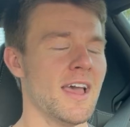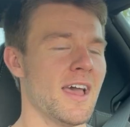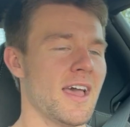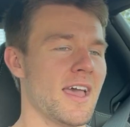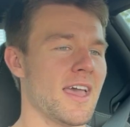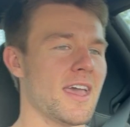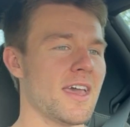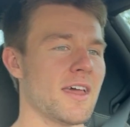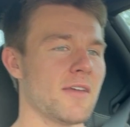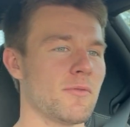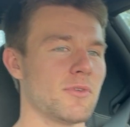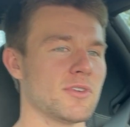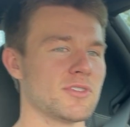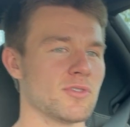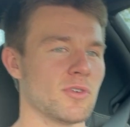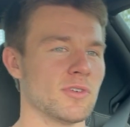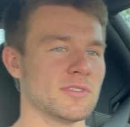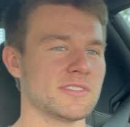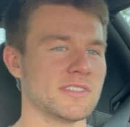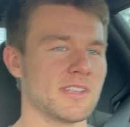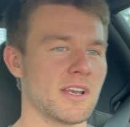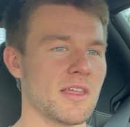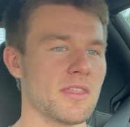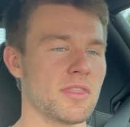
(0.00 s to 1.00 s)
and
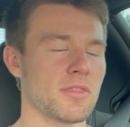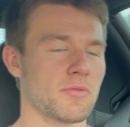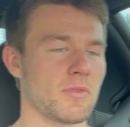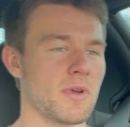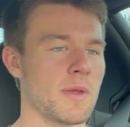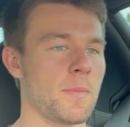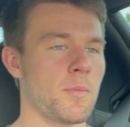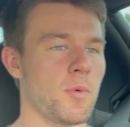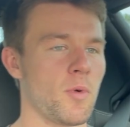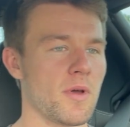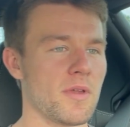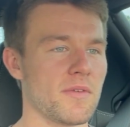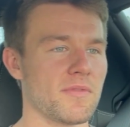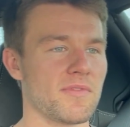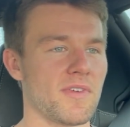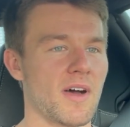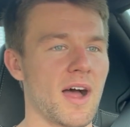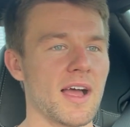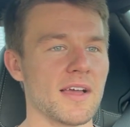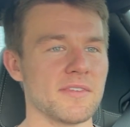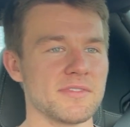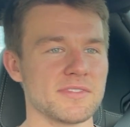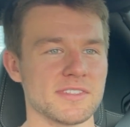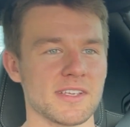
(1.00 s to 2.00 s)
results in a
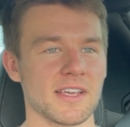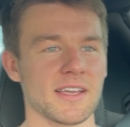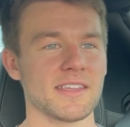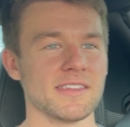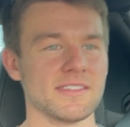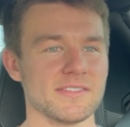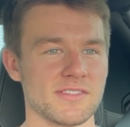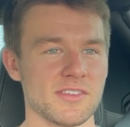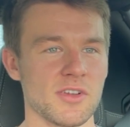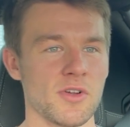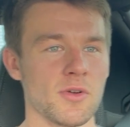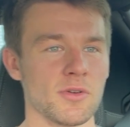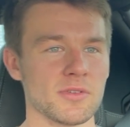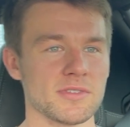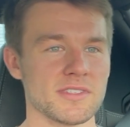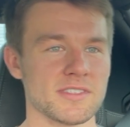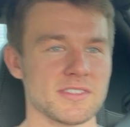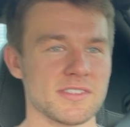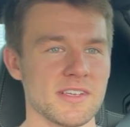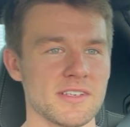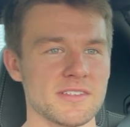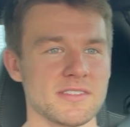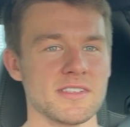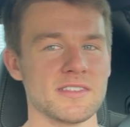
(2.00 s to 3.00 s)
3.5 second 0 to
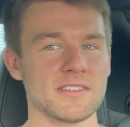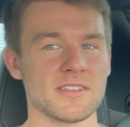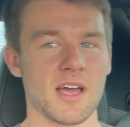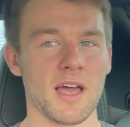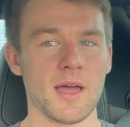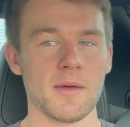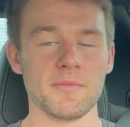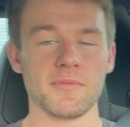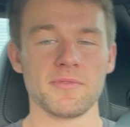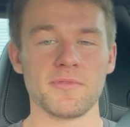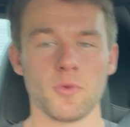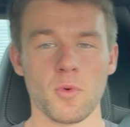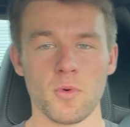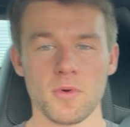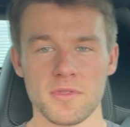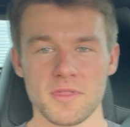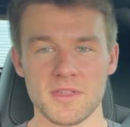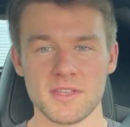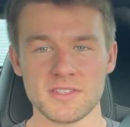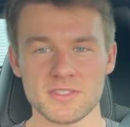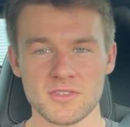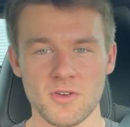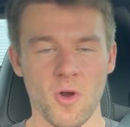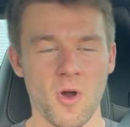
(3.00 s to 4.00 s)
60 time for
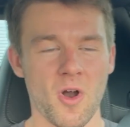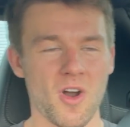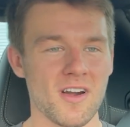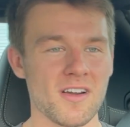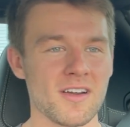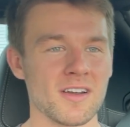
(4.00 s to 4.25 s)
this car.